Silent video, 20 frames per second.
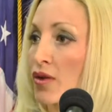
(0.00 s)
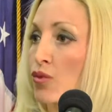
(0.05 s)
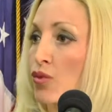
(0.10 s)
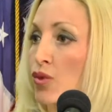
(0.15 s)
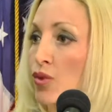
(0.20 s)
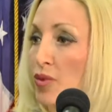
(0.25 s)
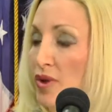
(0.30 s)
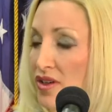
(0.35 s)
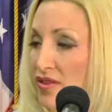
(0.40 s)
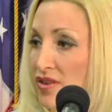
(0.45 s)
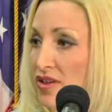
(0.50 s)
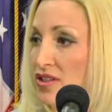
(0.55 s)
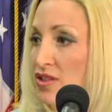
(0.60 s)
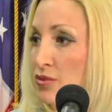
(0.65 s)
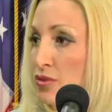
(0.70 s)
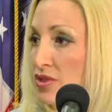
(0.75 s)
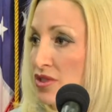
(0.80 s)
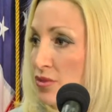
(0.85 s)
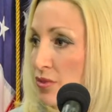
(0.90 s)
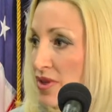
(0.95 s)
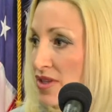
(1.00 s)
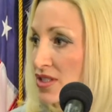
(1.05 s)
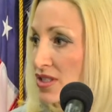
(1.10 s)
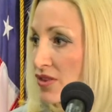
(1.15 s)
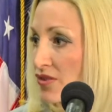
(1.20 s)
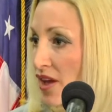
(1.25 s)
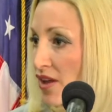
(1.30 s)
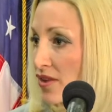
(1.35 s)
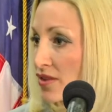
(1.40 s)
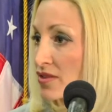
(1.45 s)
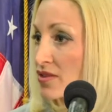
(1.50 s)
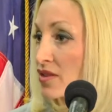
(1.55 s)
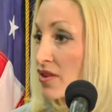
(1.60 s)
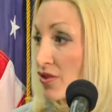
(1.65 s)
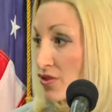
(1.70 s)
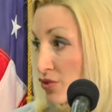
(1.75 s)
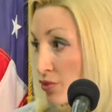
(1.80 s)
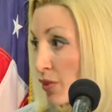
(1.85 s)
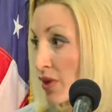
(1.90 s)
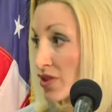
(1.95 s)
will be a victim of domestic violence.
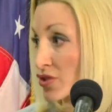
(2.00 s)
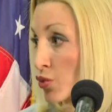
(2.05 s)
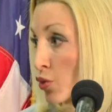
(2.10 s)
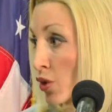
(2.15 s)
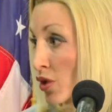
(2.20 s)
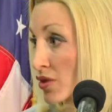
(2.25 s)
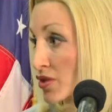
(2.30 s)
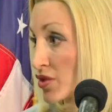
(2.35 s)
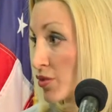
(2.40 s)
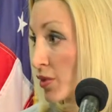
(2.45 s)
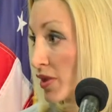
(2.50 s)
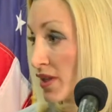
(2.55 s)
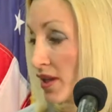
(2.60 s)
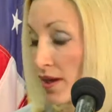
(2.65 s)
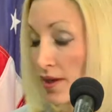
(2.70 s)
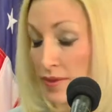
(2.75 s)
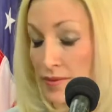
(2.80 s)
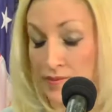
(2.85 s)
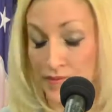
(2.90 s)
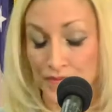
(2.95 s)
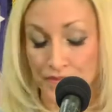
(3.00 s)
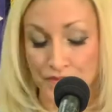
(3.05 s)
There's much work to be done.